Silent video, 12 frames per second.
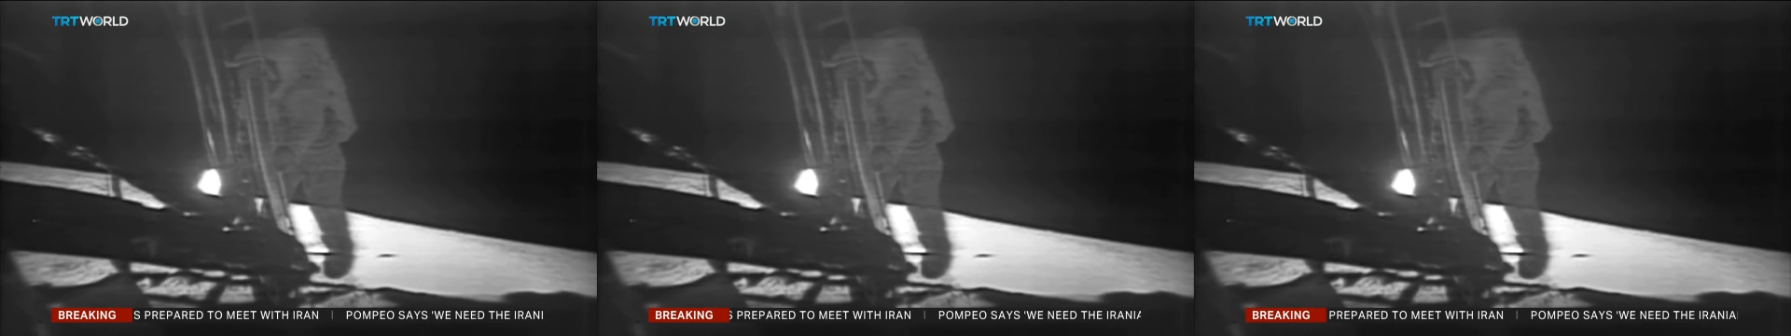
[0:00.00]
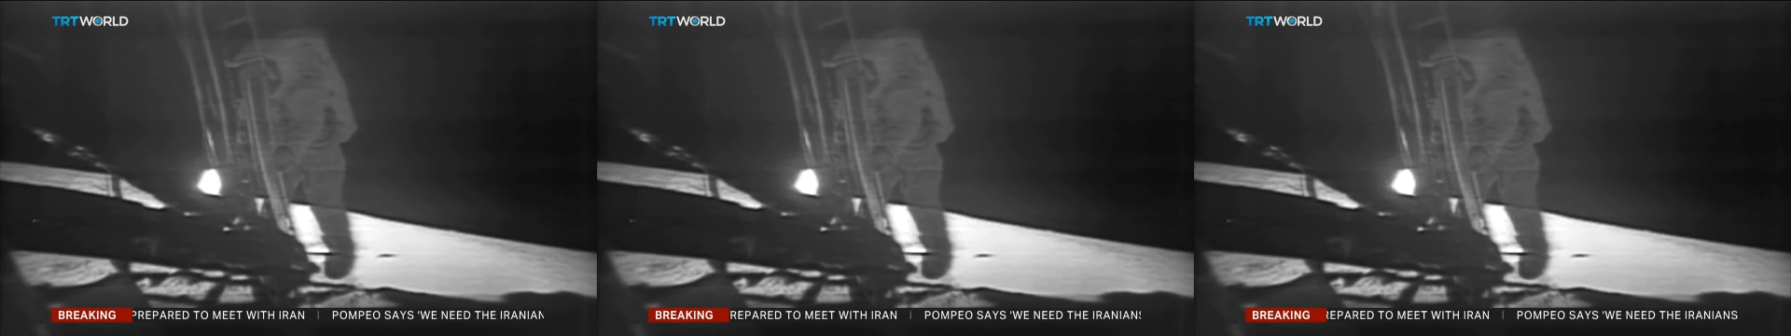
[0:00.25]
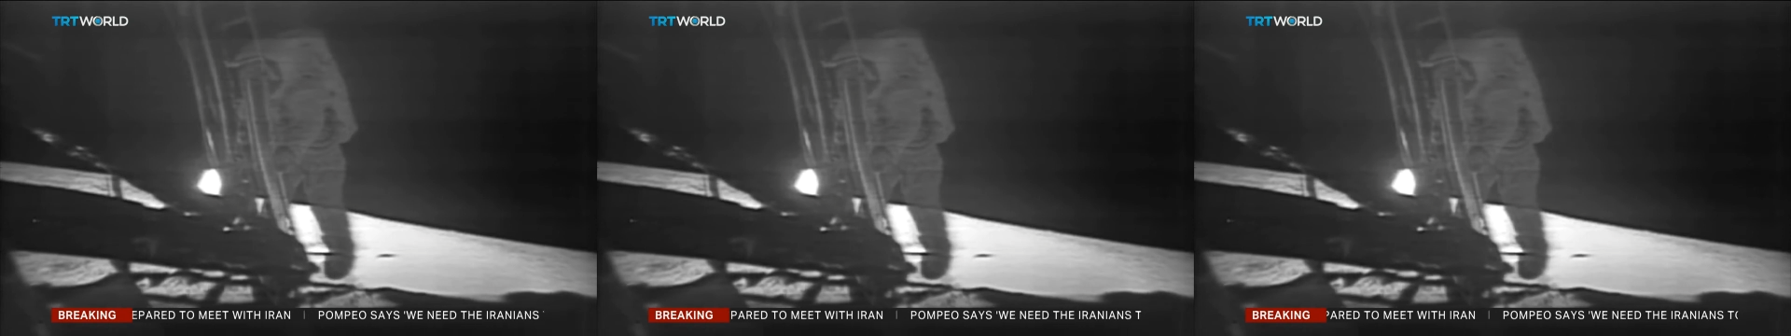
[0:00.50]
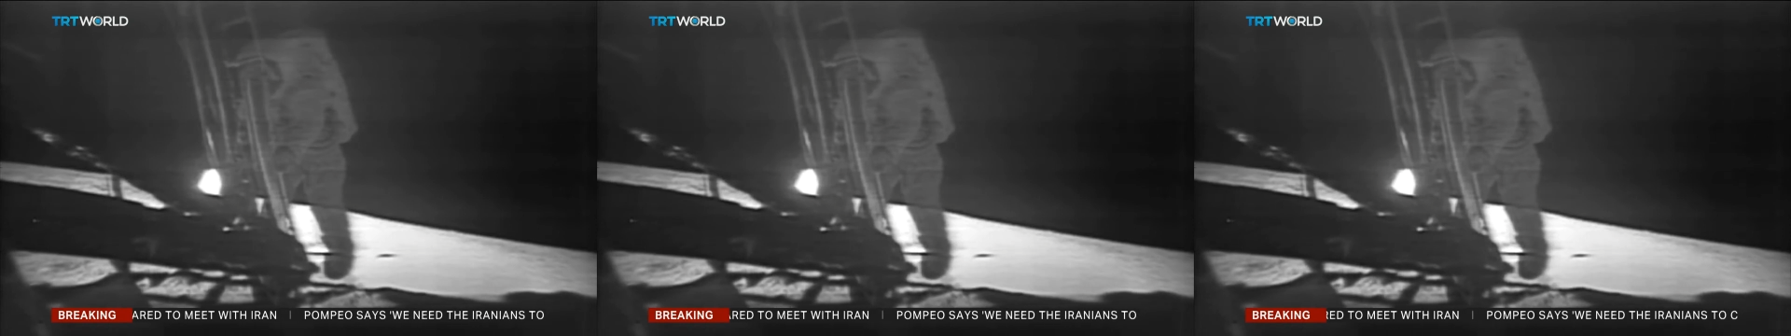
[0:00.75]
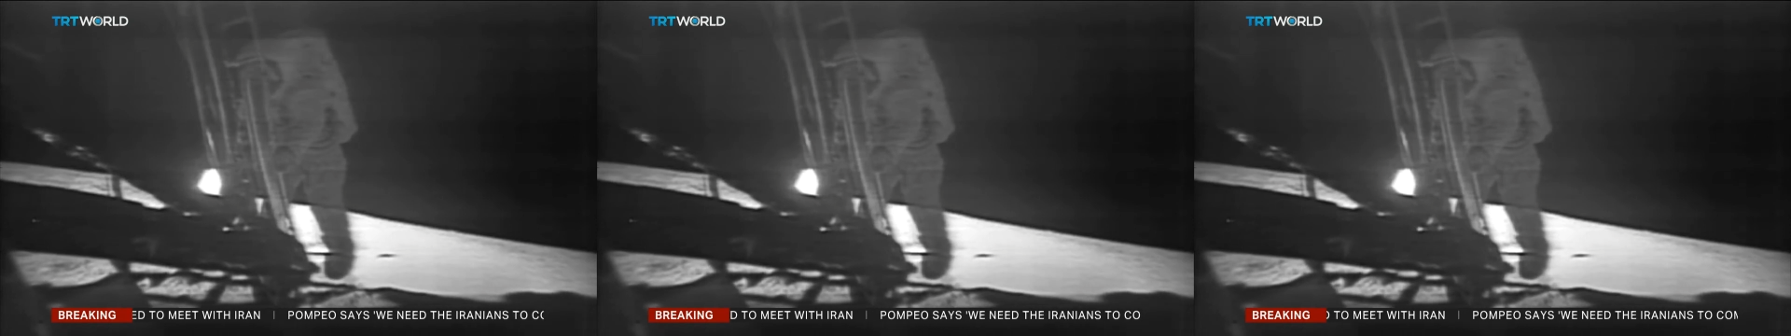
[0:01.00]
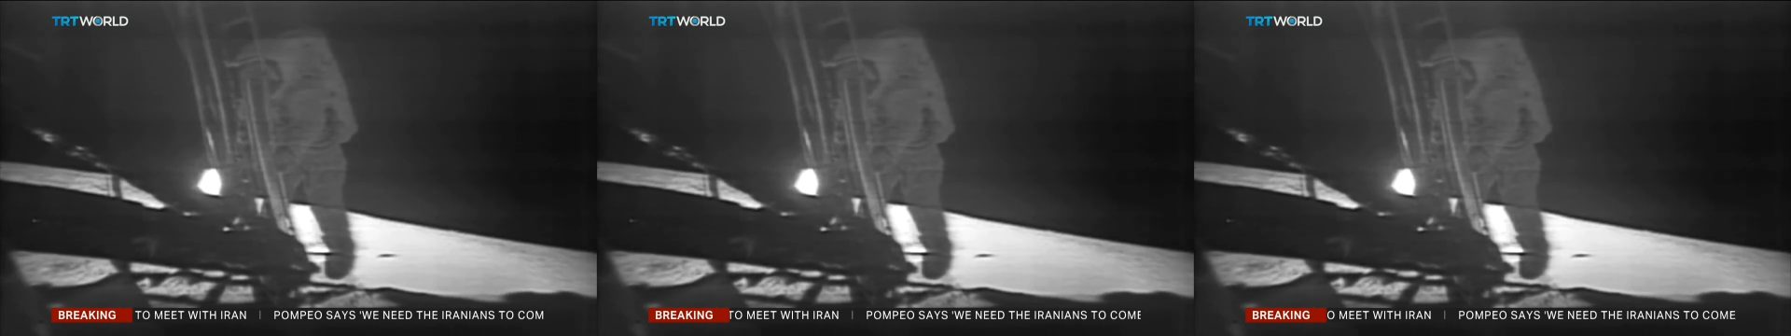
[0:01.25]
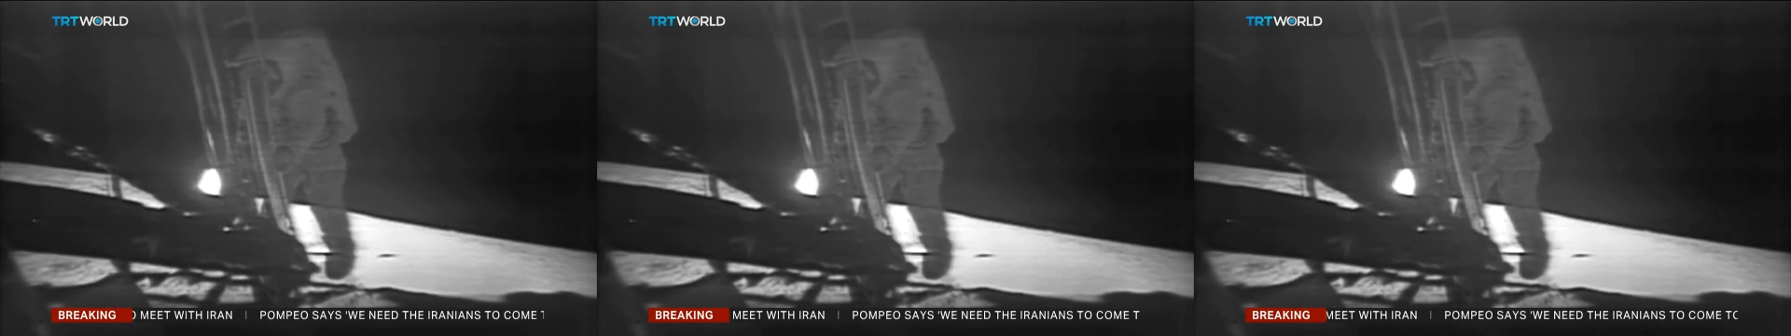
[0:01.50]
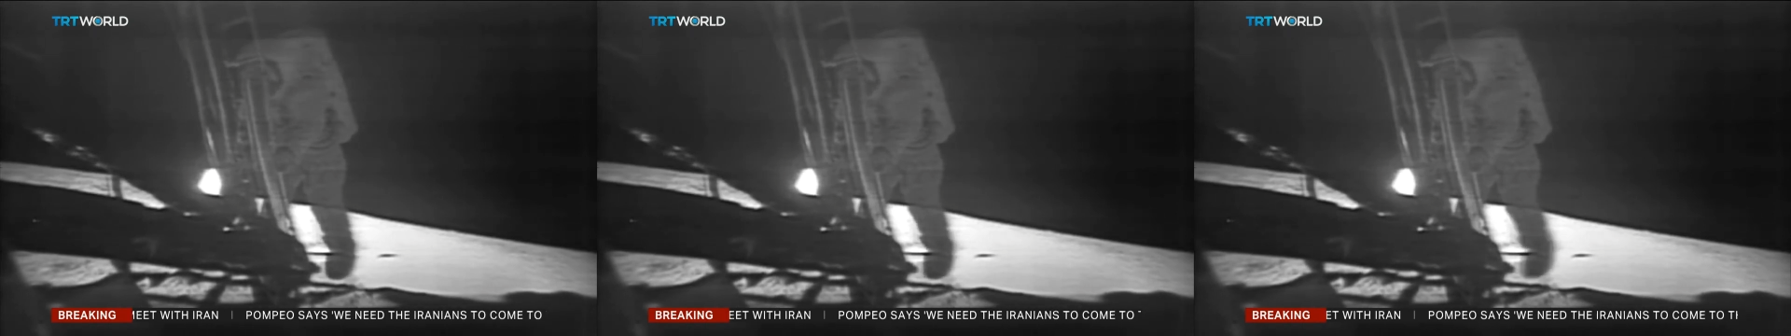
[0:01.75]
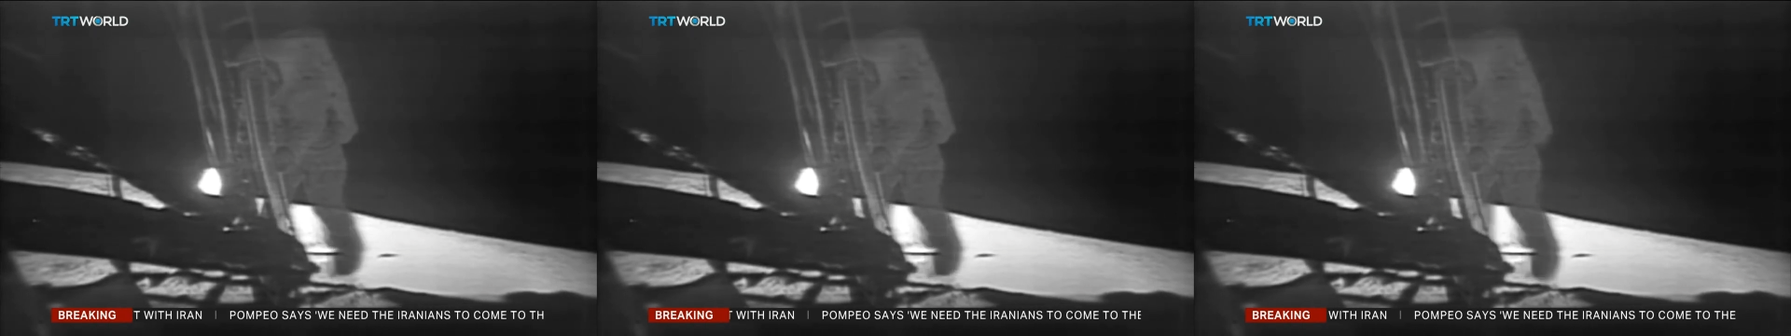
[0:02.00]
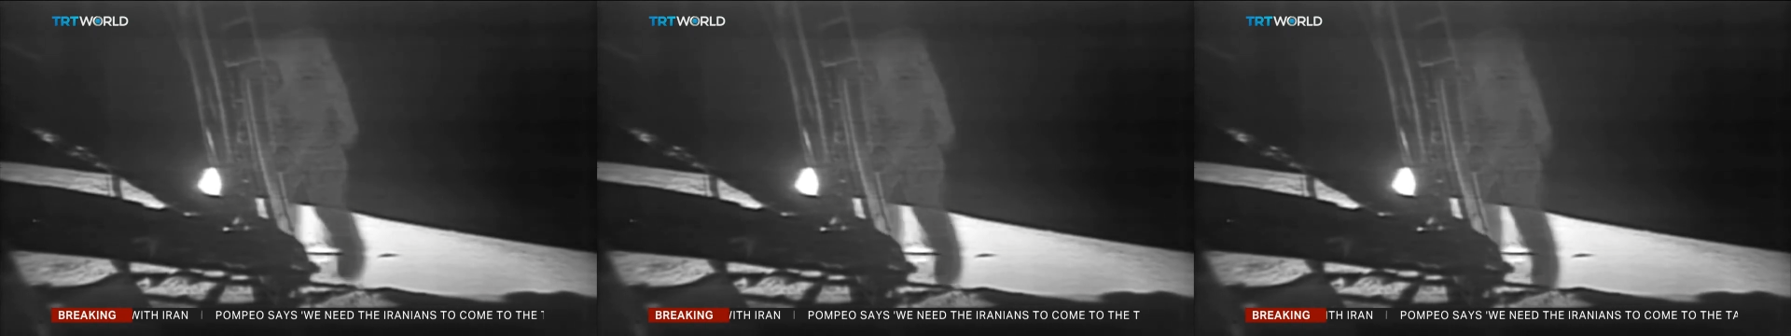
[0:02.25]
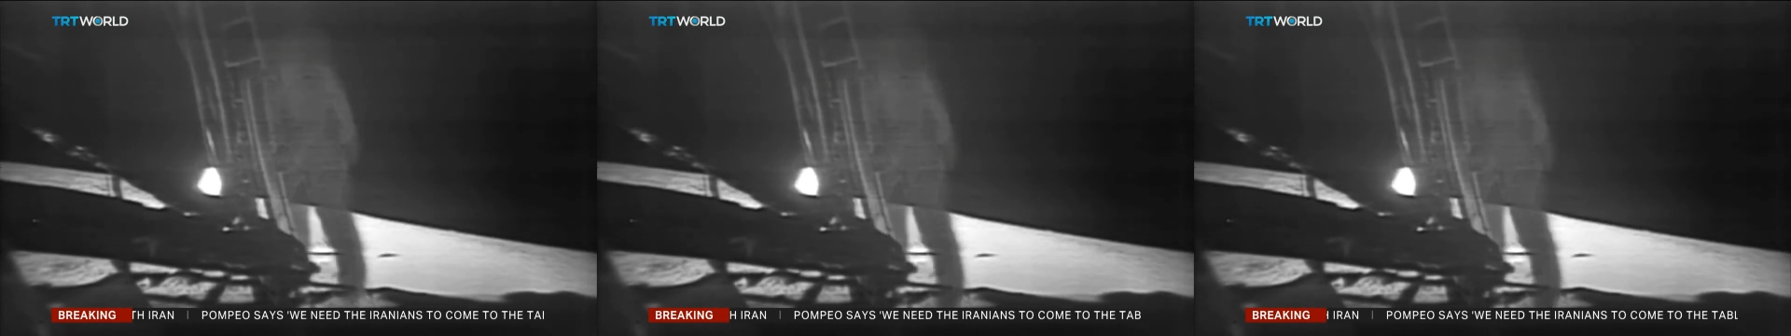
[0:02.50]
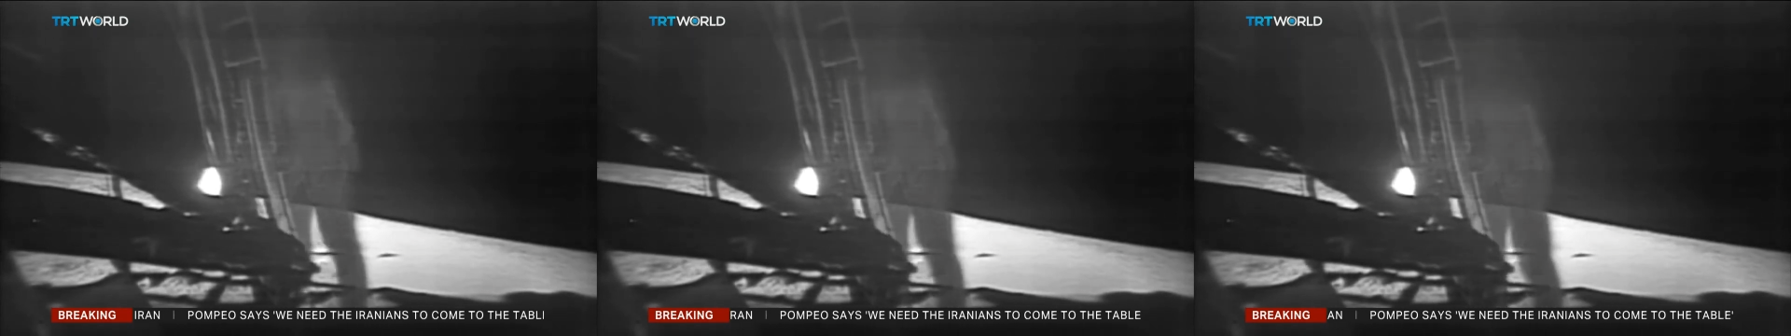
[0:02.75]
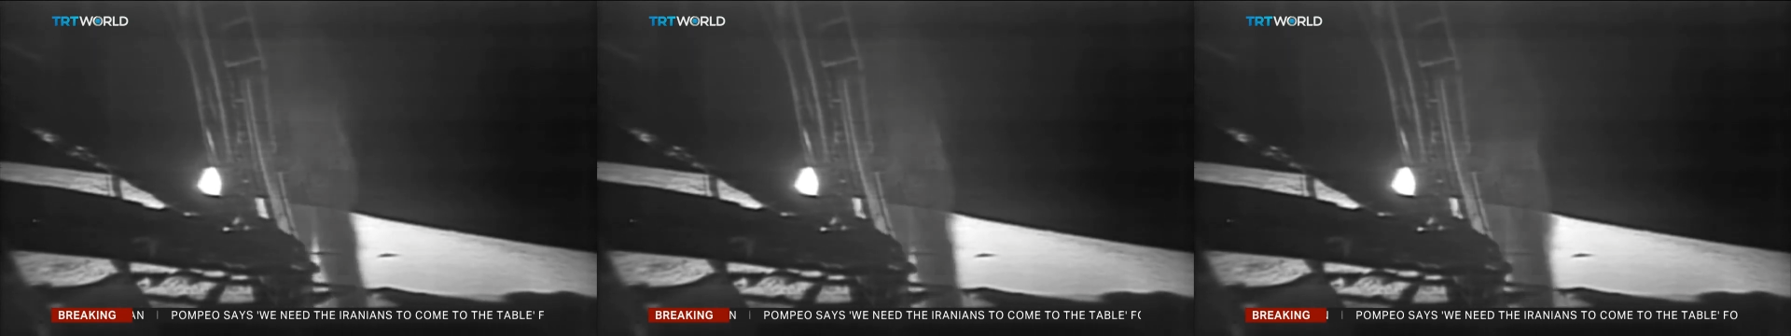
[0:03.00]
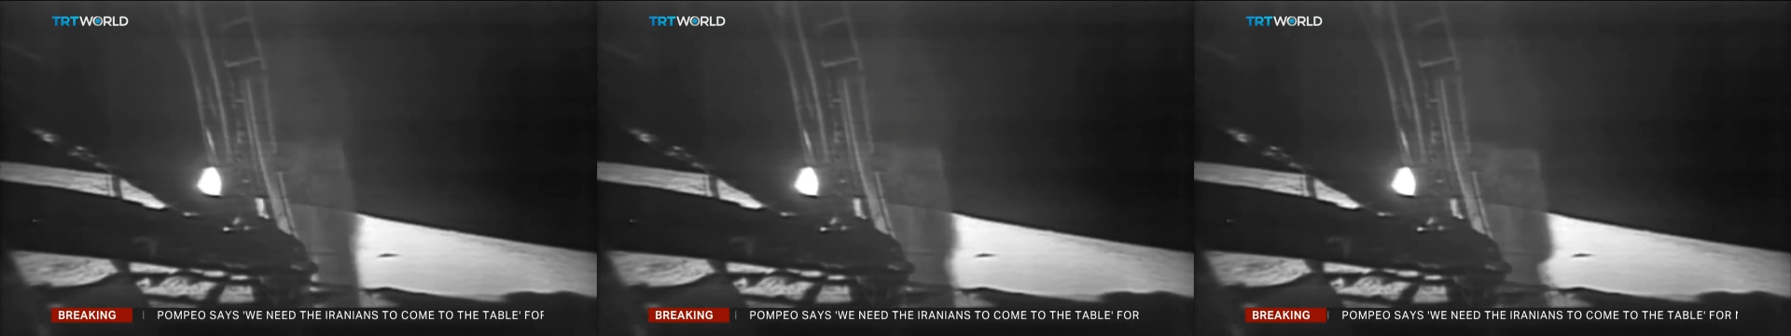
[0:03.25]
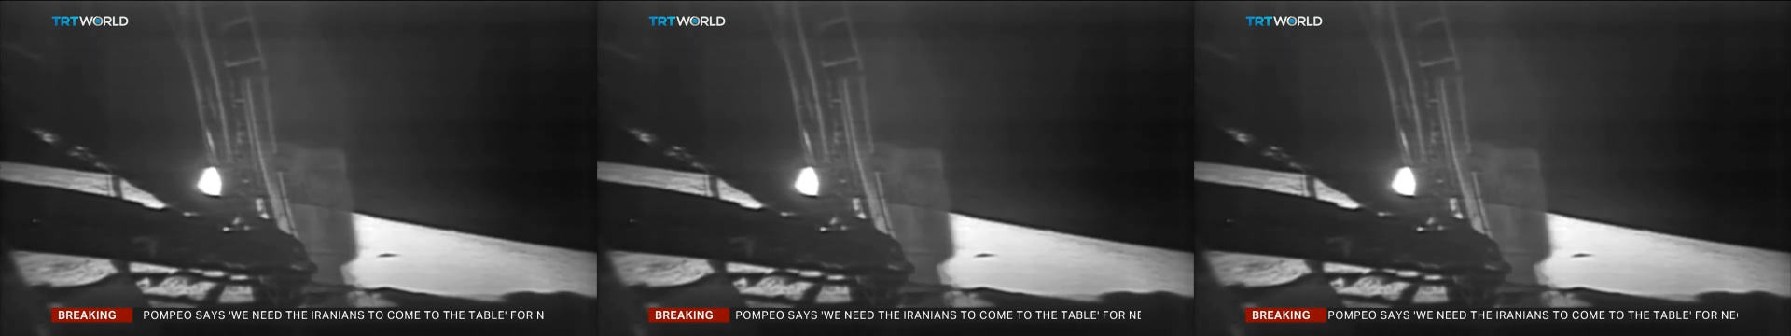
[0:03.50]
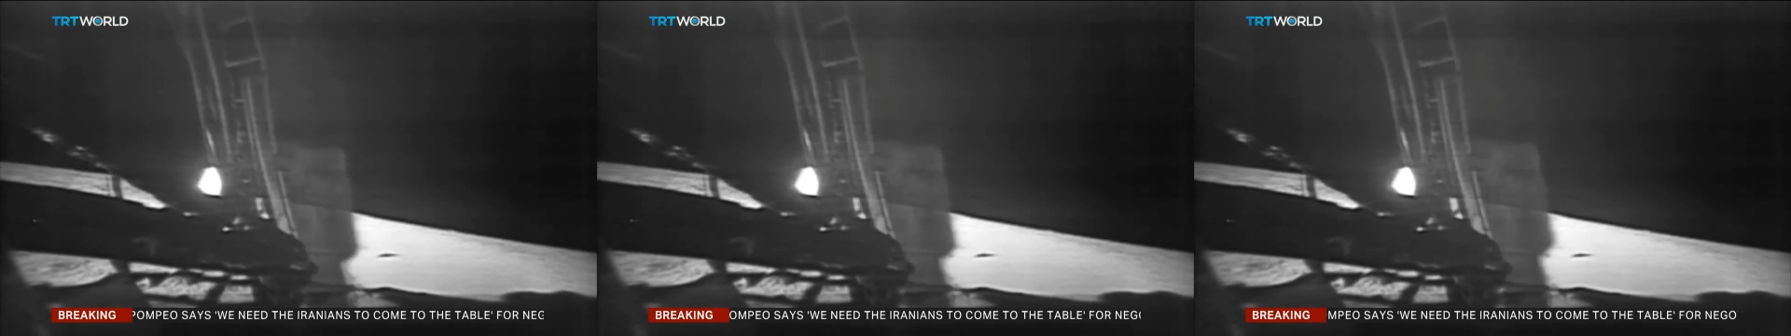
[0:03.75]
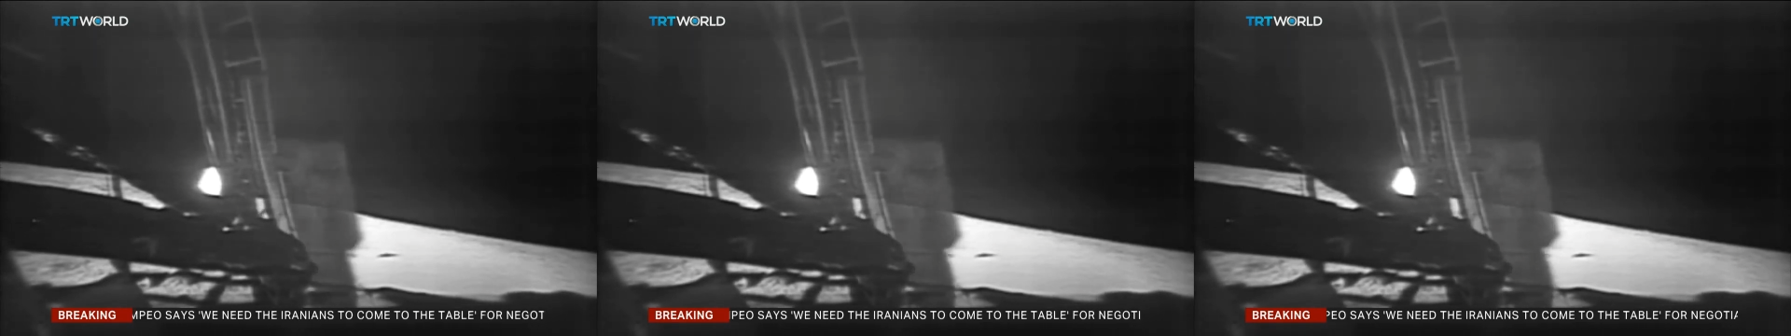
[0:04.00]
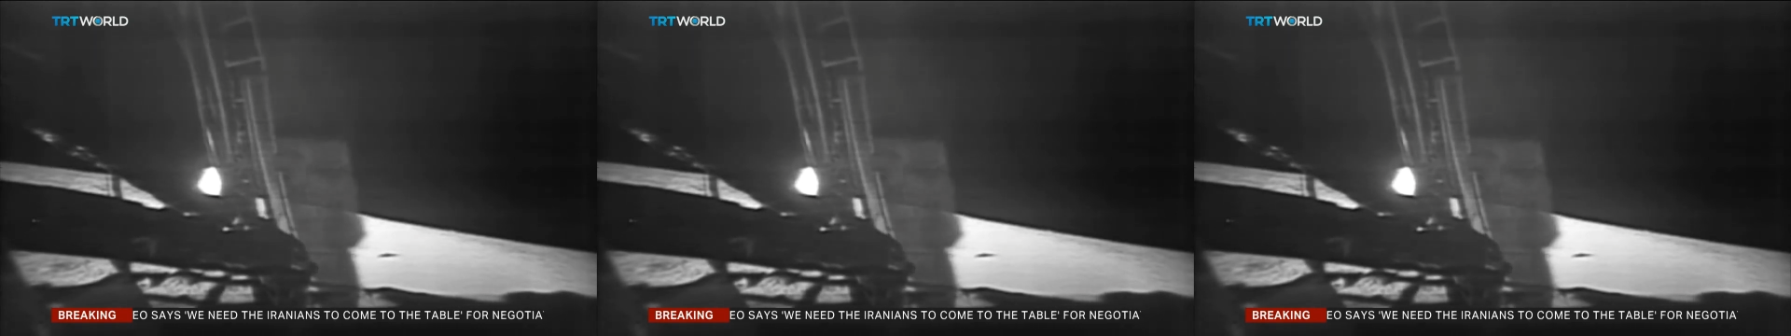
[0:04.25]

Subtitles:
(no speaker visible)